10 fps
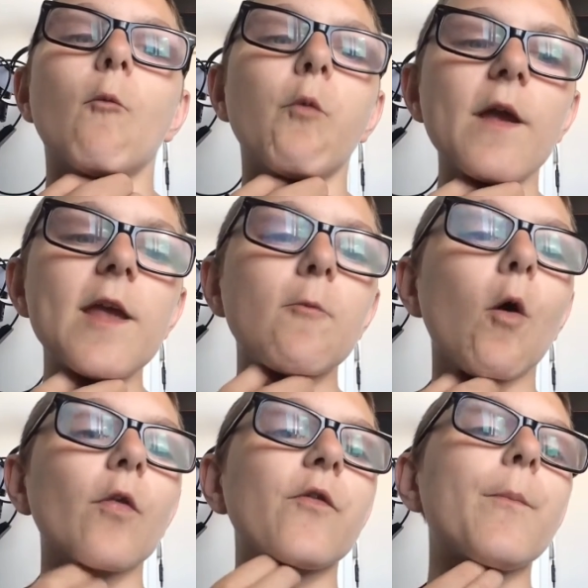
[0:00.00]
We
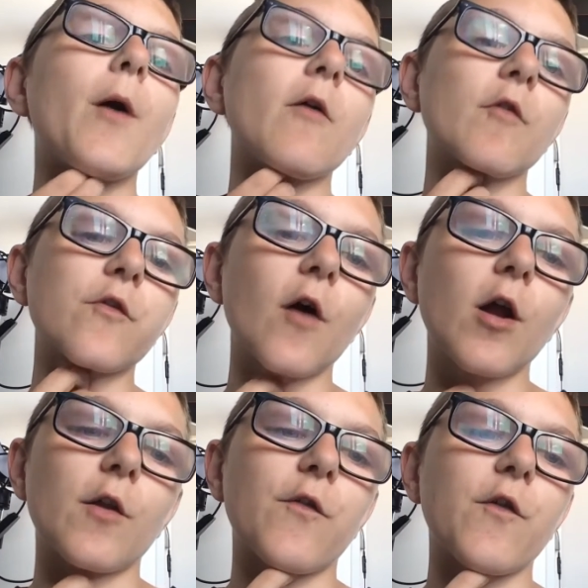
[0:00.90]
want to buy
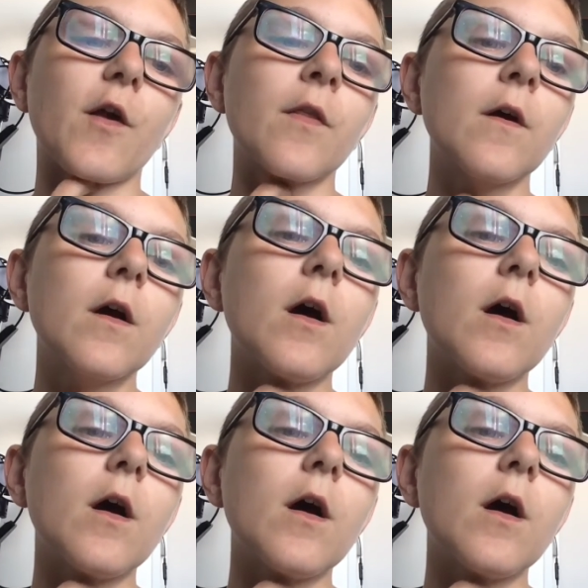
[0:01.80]
Richarlison.